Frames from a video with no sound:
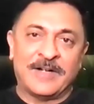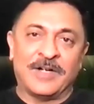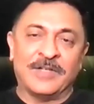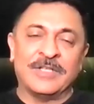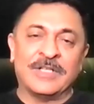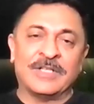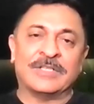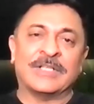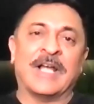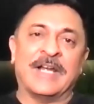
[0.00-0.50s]
on
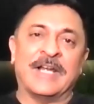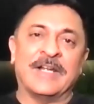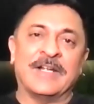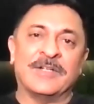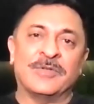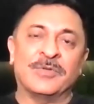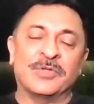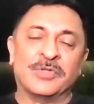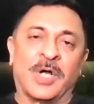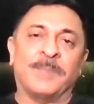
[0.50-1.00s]
the side,
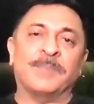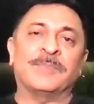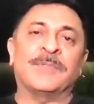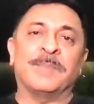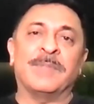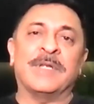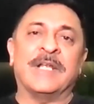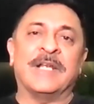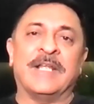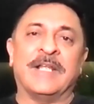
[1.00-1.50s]
to stop the
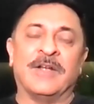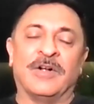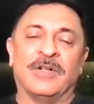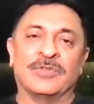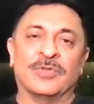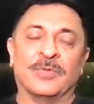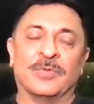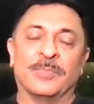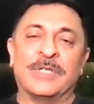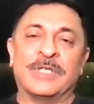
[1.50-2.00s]
bleeding
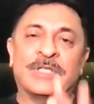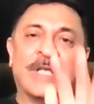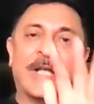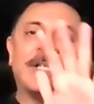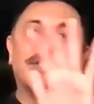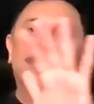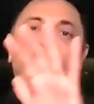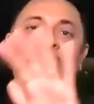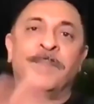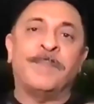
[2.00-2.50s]
also,
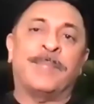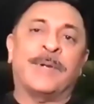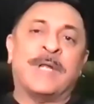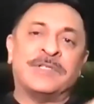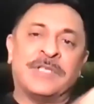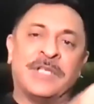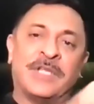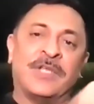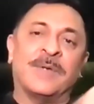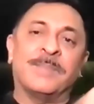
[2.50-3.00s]
besides
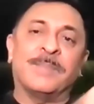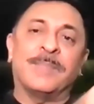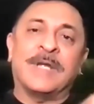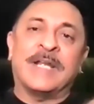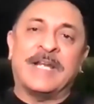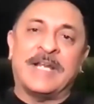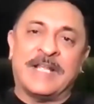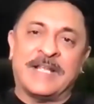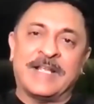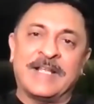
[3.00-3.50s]
compressing your
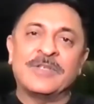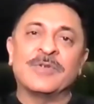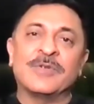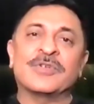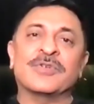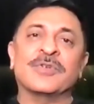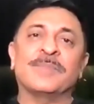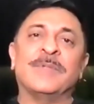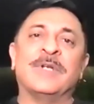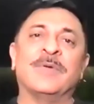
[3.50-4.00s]
bleeding, you
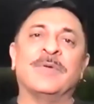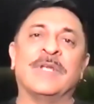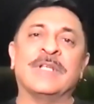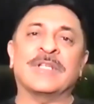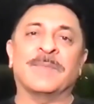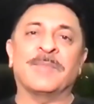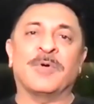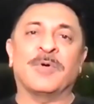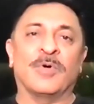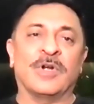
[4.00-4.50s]
should be doing
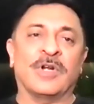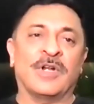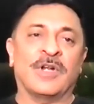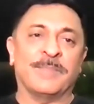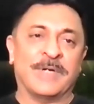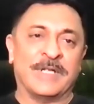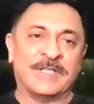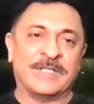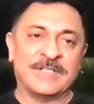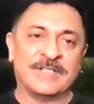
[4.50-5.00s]
some cold
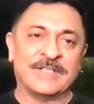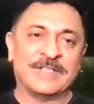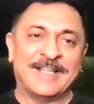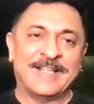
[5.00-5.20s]
compresses.